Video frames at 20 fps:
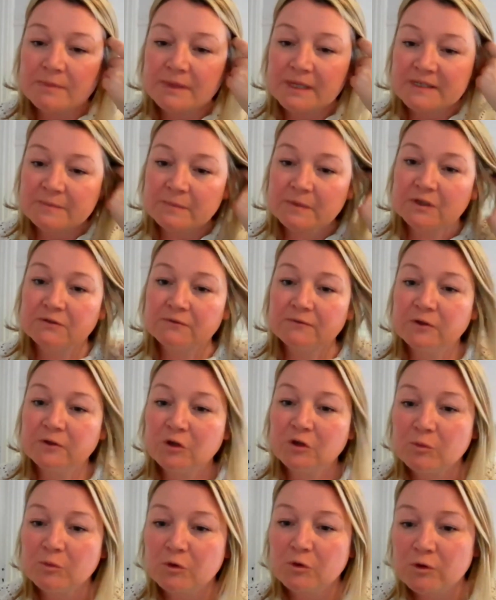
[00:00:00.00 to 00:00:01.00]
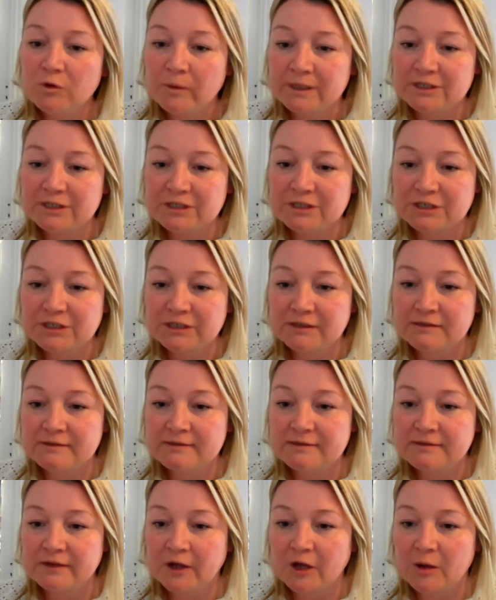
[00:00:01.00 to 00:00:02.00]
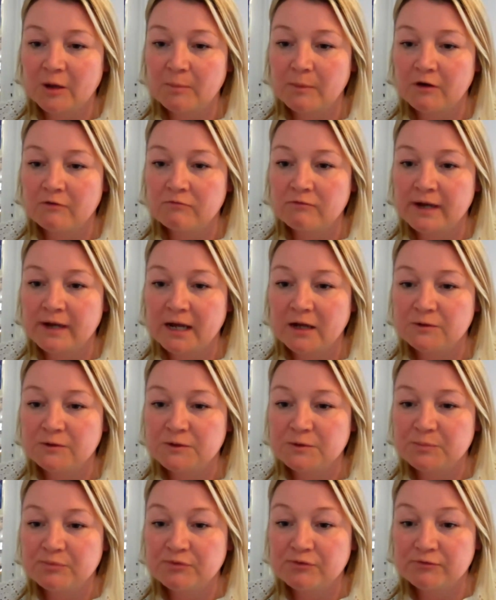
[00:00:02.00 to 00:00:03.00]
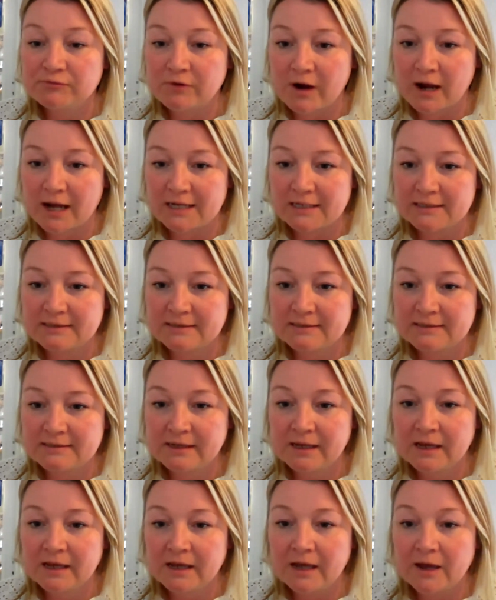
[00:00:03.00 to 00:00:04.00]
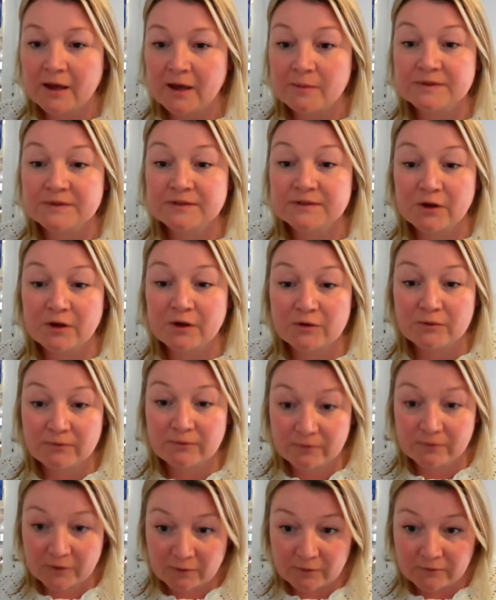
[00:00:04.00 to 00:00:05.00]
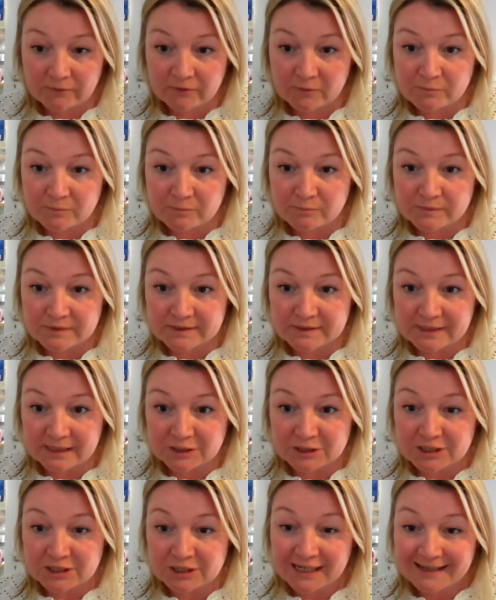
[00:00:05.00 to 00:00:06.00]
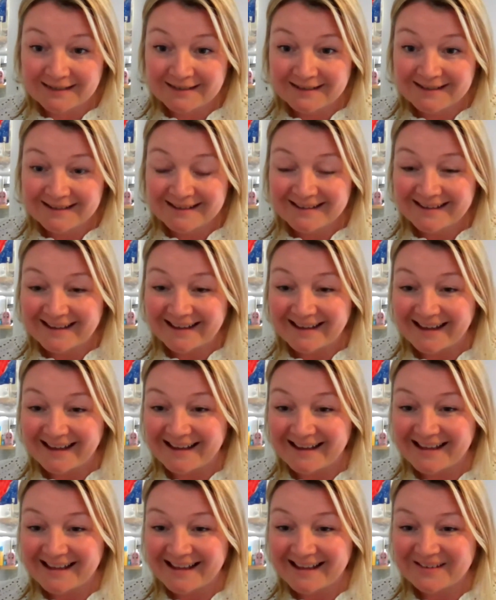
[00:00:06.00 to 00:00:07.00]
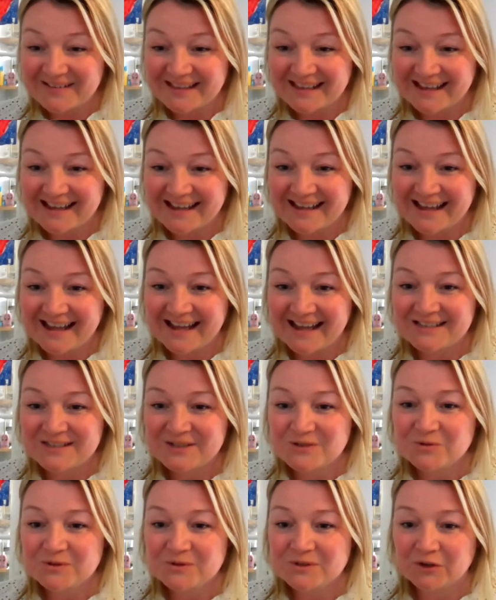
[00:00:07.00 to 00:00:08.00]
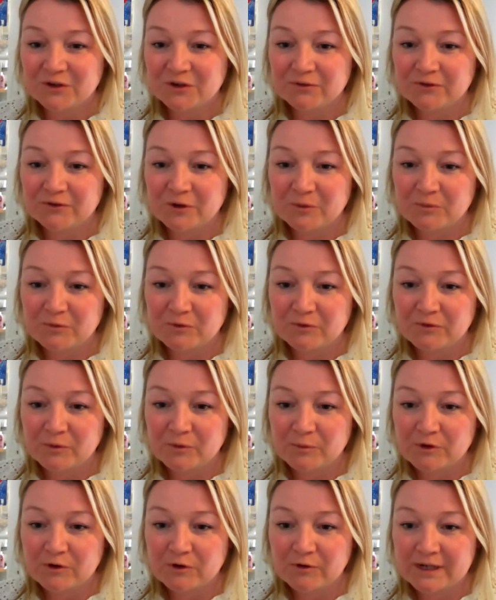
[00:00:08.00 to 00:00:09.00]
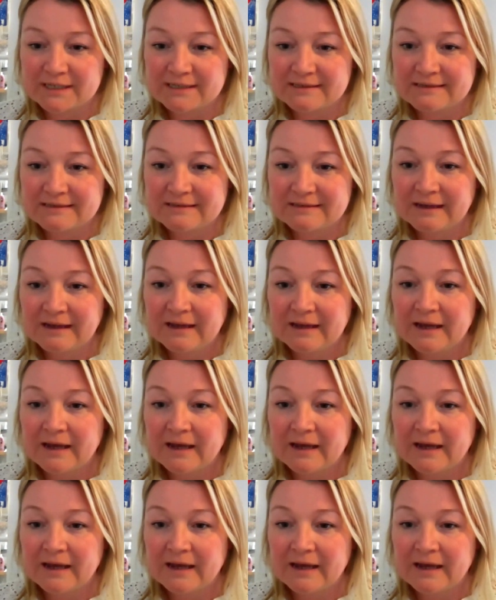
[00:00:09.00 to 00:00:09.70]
There's been a few more questions around price. So from Sanchi, hello there, and also from Chris.